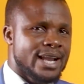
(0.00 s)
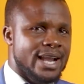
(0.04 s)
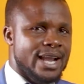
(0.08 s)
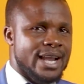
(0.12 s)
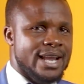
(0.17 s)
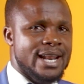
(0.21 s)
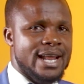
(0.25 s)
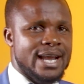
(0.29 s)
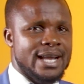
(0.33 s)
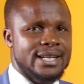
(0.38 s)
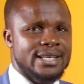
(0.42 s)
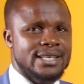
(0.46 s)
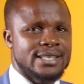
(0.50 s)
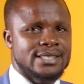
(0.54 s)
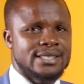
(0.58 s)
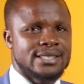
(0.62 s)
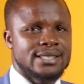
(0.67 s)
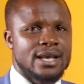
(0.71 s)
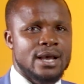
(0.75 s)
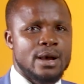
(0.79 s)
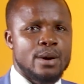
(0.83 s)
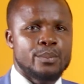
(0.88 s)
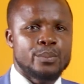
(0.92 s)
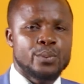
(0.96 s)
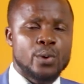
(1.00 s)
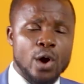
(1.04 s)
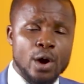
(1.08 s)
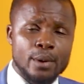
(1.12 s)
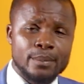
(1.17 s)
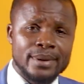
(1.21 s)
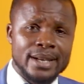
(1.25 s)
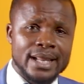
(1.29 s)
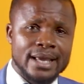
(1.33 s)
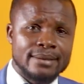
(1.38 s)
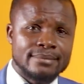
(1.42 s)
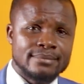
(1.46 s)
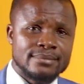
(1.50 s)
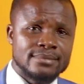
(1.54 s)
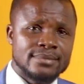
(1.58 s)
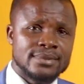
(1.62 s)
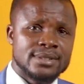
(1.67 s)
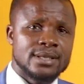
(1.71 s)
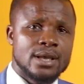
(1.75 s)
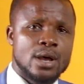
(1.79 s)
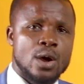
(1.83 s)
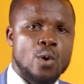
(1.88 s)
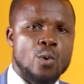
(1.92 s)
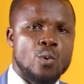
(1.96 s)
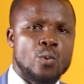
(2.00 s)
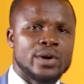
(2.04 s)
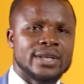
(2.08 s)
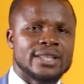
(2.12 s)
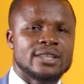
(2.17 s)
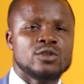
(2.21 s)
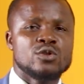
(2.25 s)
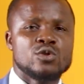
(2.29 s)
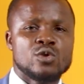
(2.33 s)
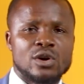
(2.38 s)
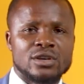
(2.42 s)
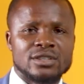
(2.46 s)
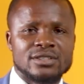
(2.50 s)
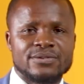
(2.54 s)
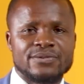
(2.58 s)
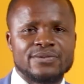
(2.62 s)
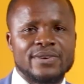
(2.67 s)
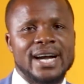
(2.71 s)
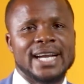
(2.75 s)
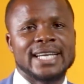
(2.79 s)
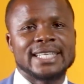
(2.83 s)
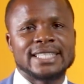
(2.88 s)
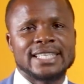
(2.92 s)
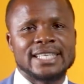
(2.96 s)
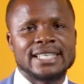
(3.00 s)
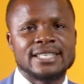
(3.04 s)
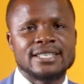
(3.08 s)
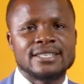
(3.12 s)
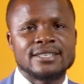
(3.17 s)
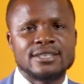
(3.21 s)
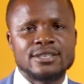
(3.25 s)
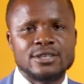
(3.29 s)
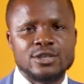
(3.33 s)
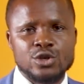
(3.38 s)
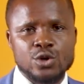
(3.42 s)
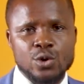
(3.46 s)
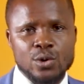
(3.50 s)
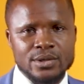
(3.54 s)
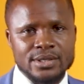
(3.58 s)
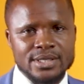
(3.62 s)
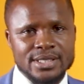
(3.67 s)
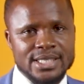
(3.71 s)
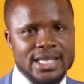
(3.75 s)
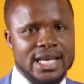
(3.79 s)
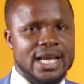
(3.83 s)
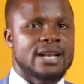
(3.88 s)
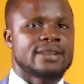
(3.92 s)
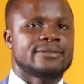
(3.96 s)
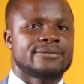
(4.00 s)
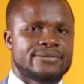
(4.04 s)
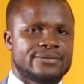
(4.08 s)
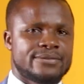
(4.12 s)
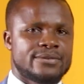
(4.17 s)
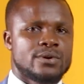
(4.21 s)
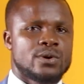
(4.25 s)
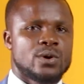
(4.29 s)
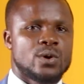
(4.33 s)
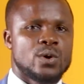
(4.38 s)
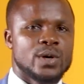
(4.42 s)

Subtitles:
and that is problems with not finding yourself.